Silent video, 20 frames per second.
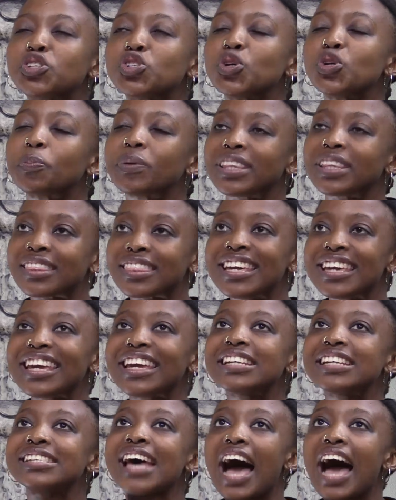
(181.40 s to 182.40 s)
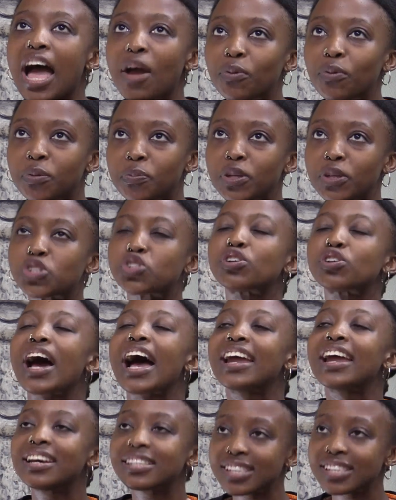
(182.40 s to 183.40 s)
to, but the thing is, I would
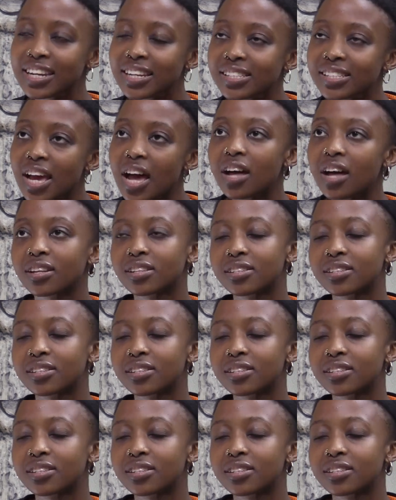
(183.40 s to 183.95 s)
try it as an adult.